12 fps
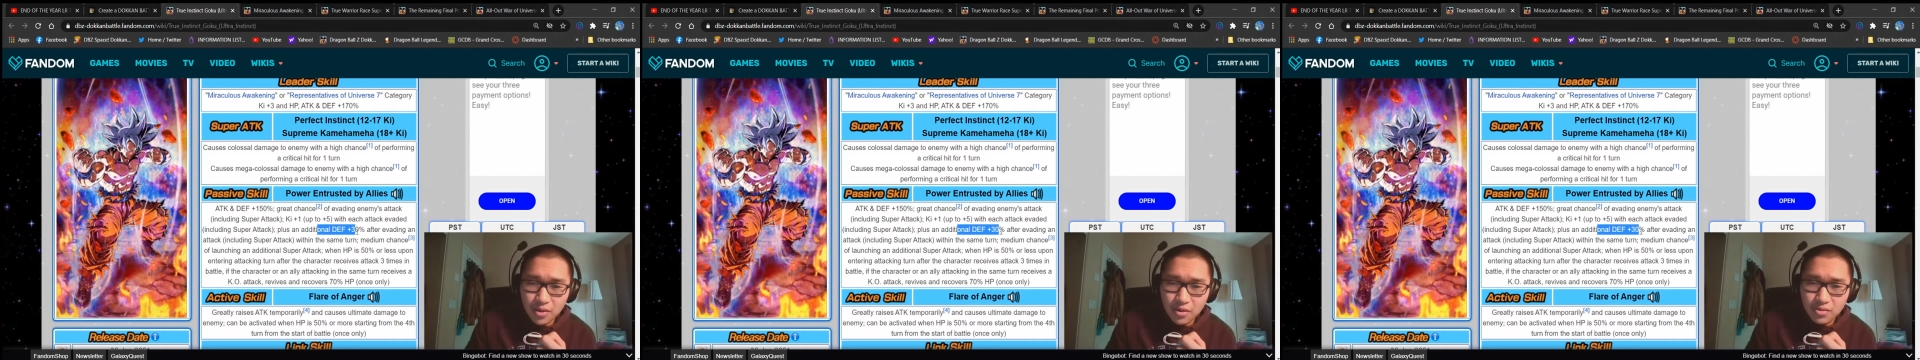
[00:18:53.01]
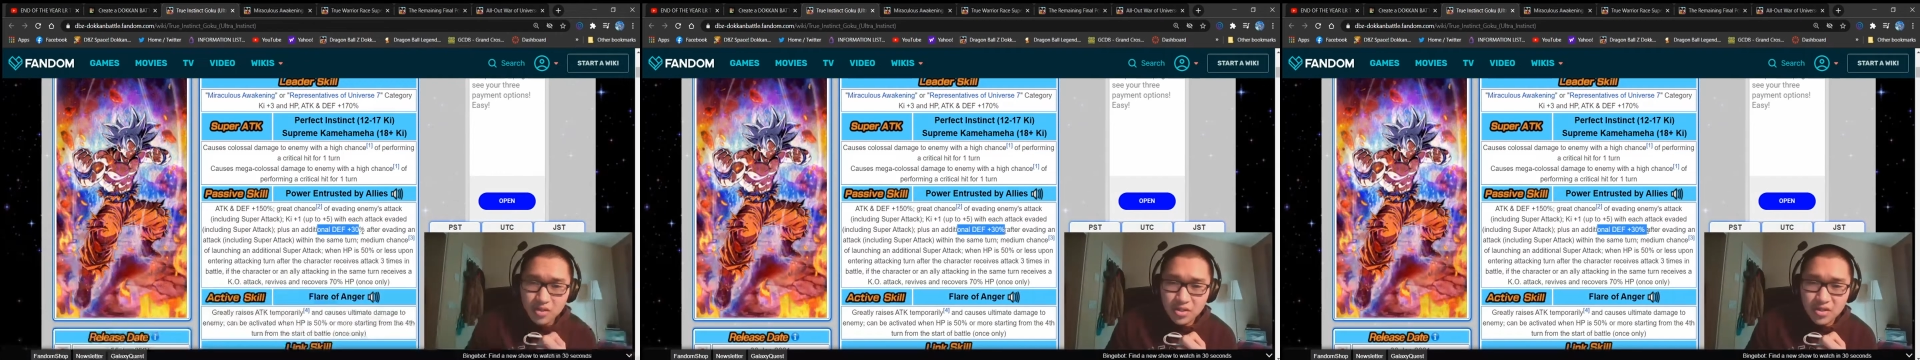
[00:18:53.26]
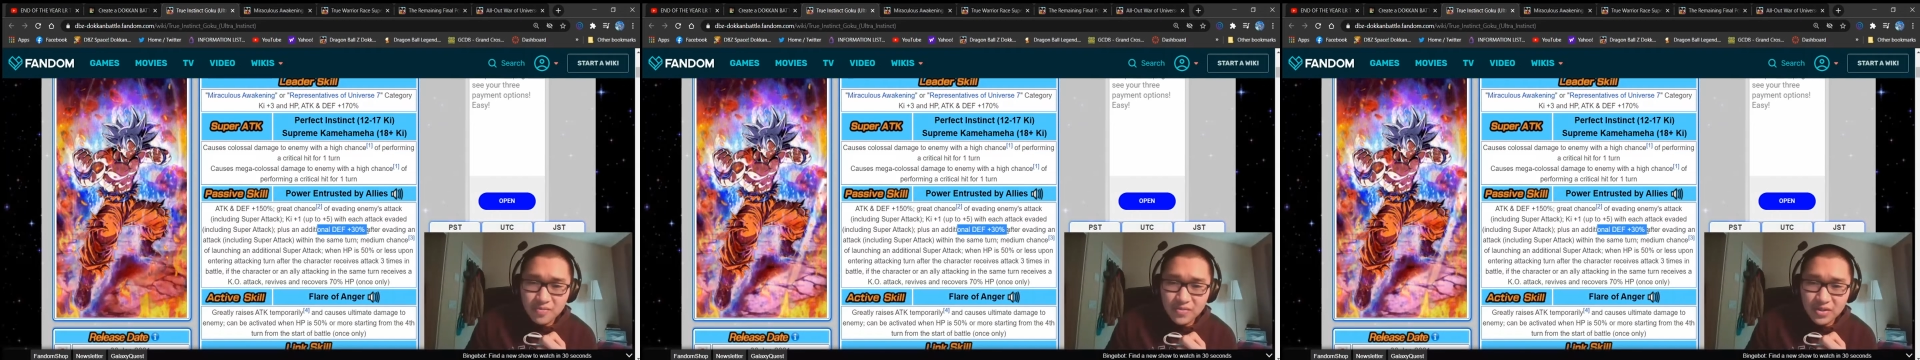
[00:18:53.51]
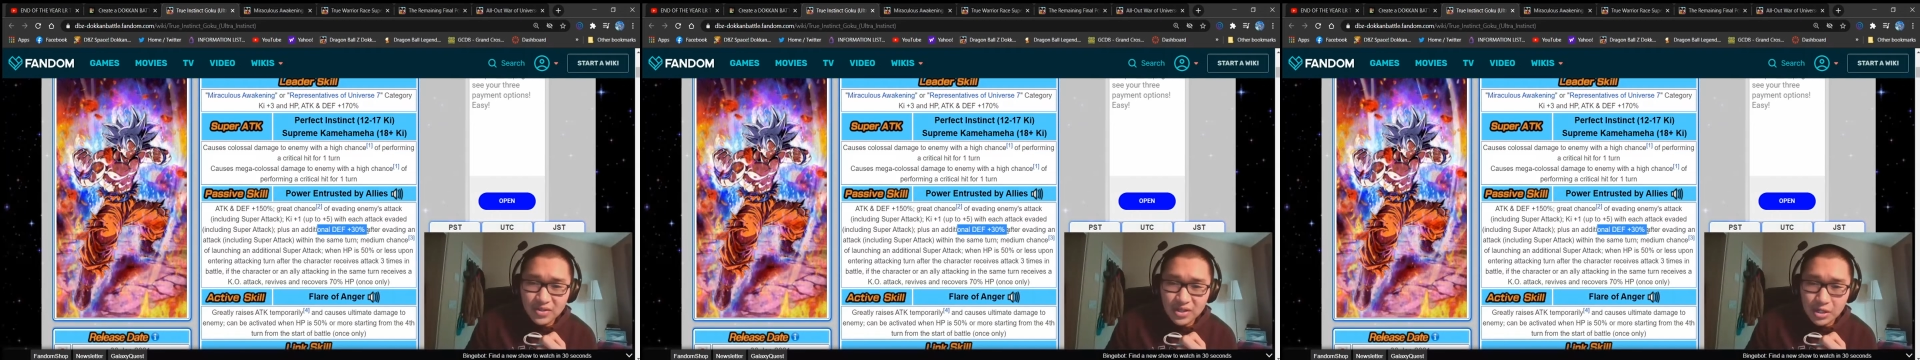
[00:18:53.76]
only keep
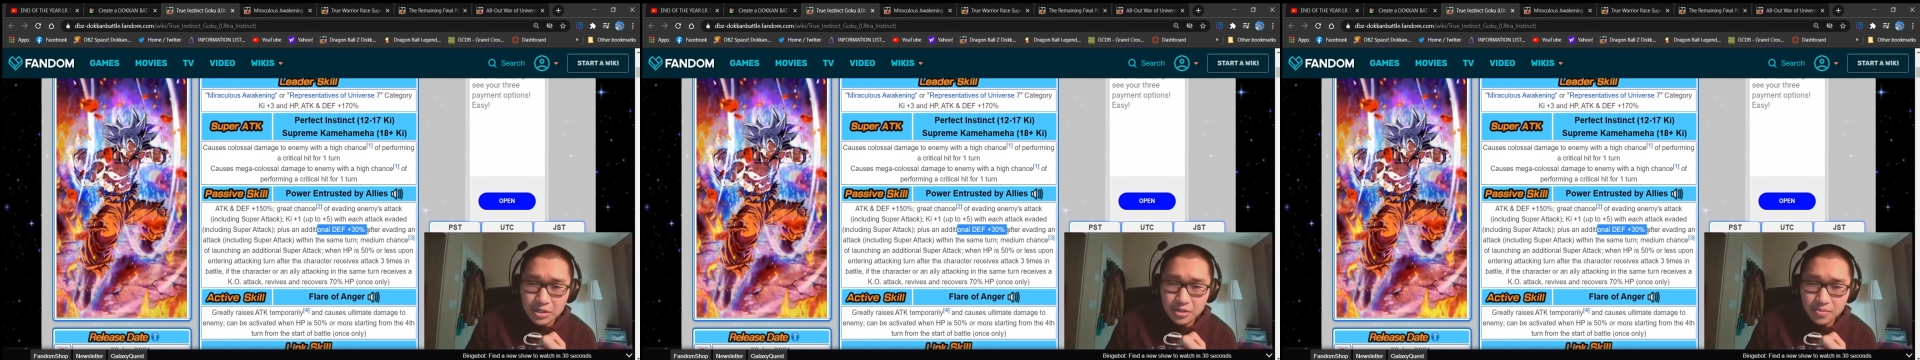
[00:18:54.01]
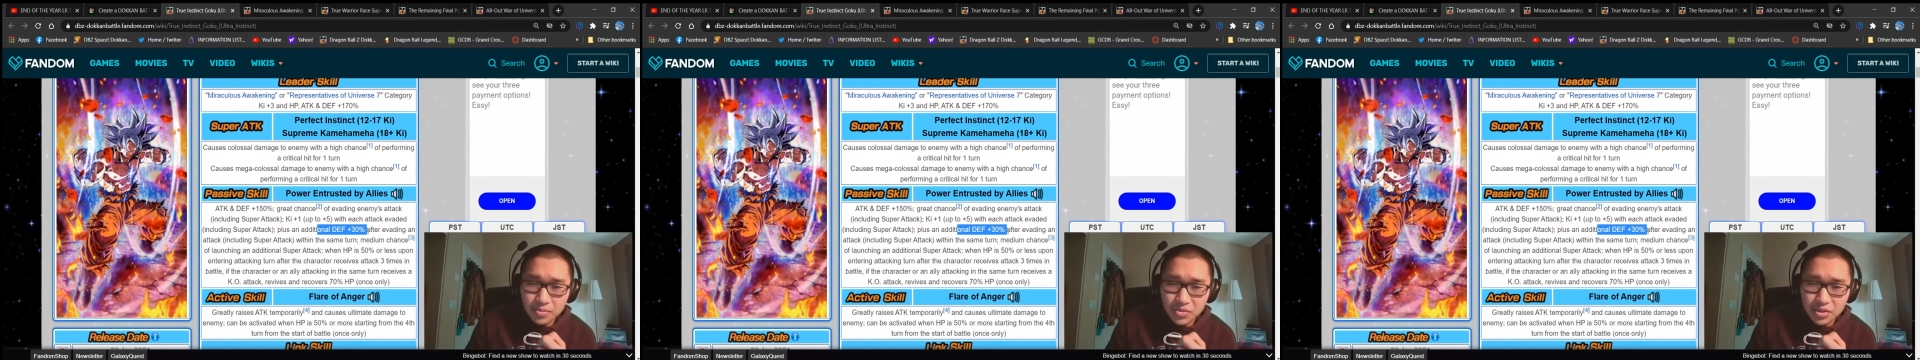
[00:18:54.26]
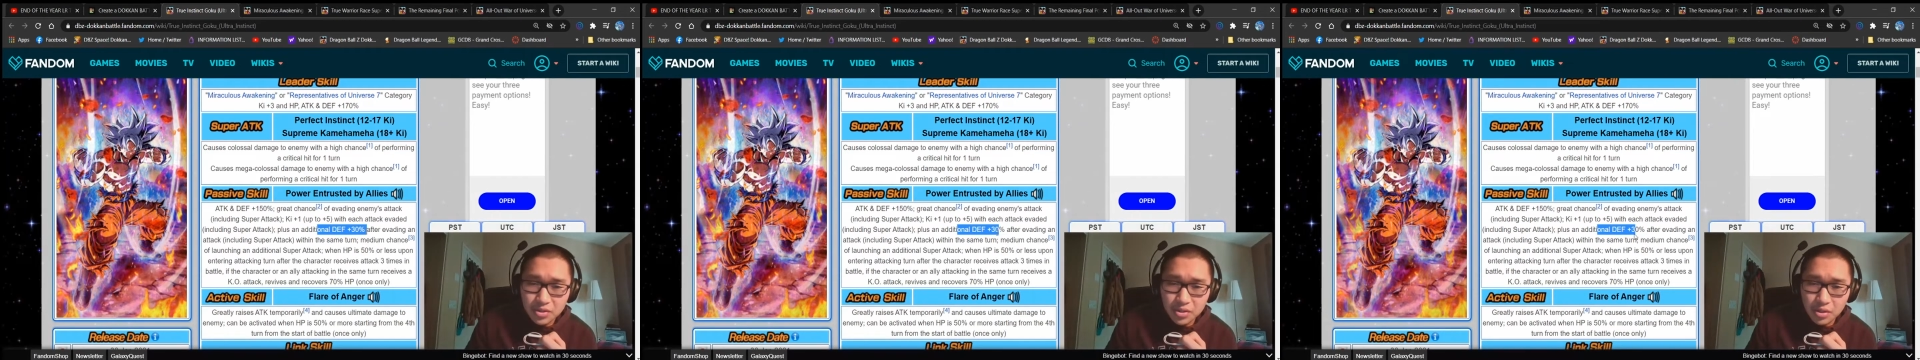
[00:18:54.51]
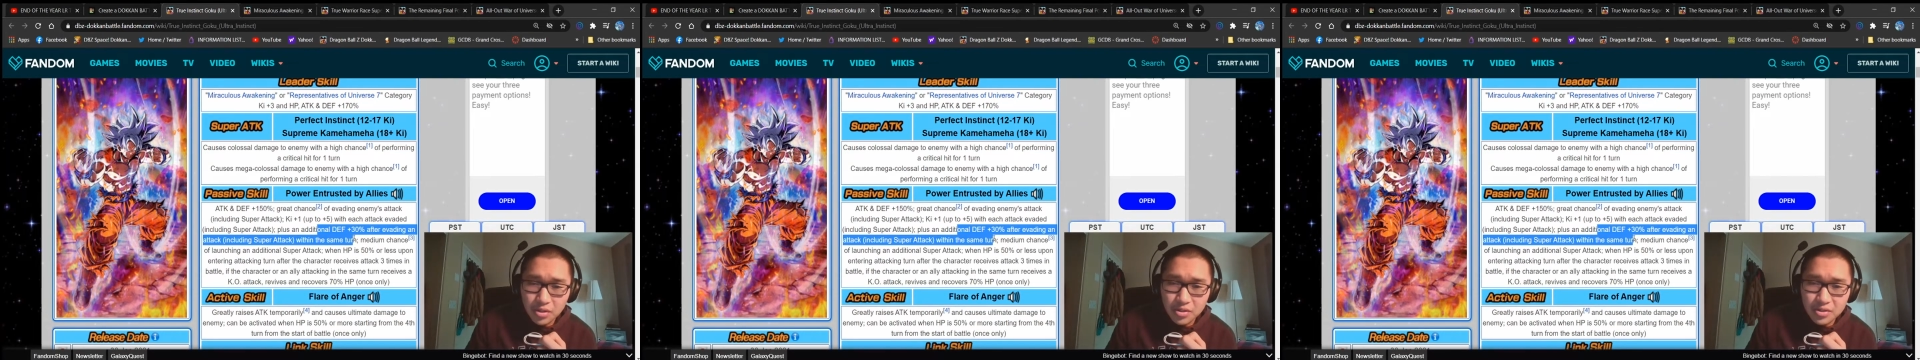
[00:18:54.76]
the stack
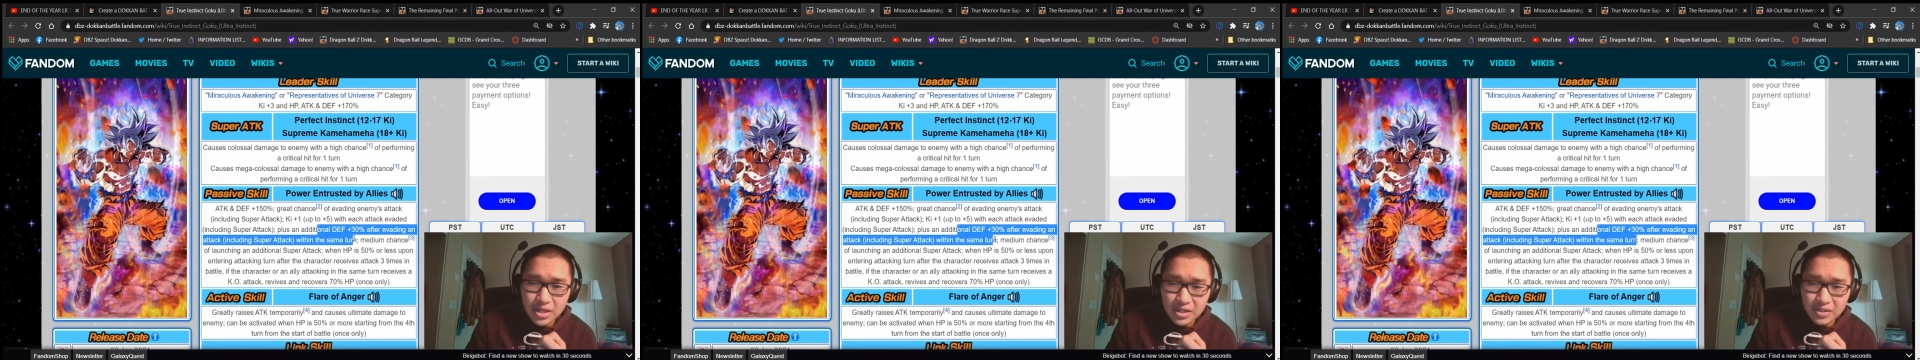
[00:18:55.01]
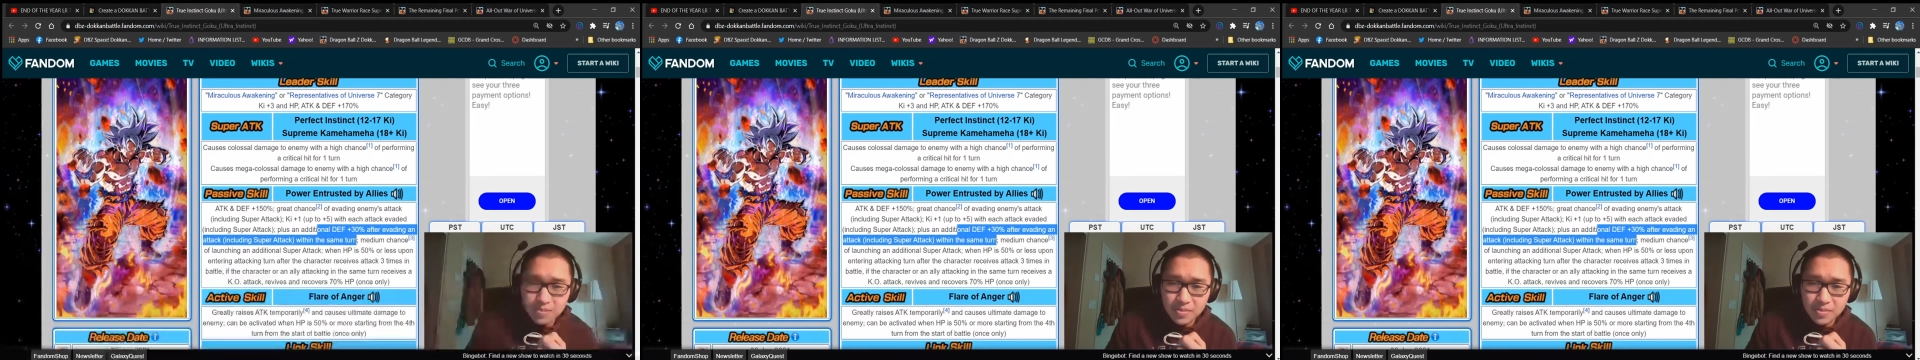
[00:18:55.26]
during the